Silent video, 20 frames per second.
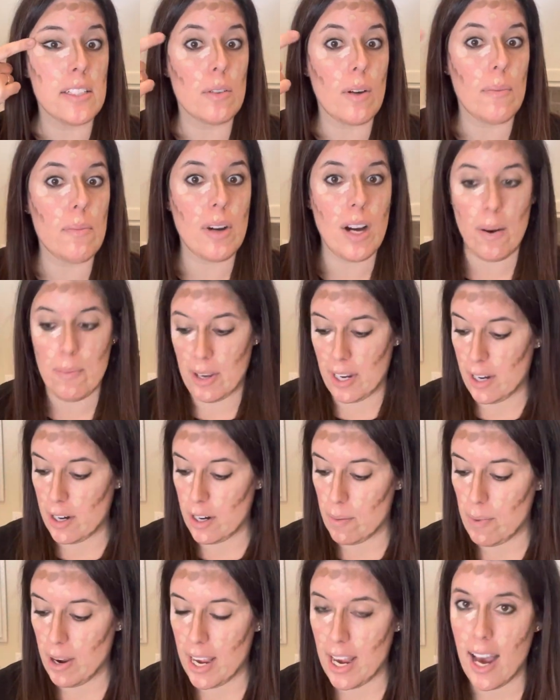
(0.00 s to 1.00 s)
So I'm coming
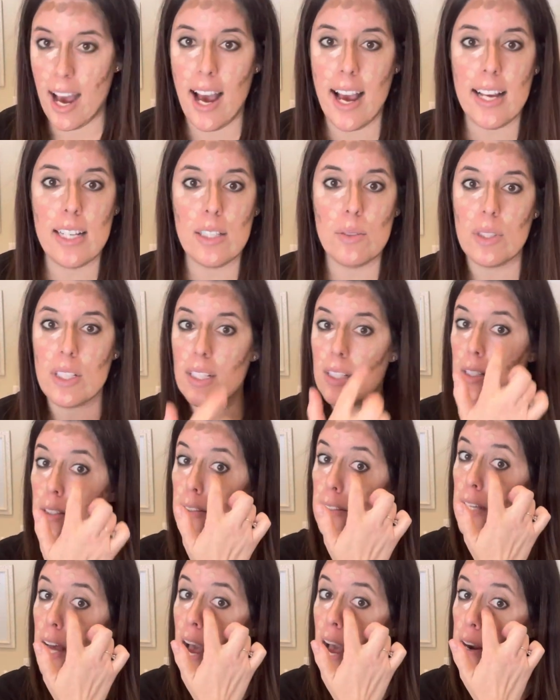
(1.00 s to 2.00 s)
under my eyes with a little
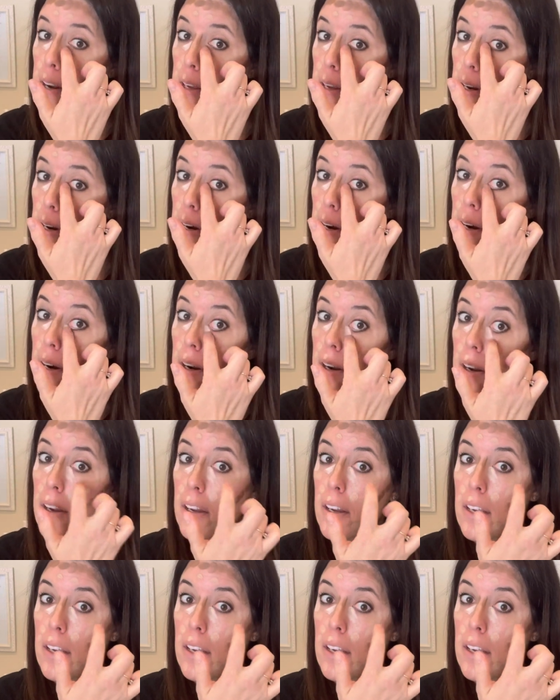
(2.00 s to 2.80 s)
dot here,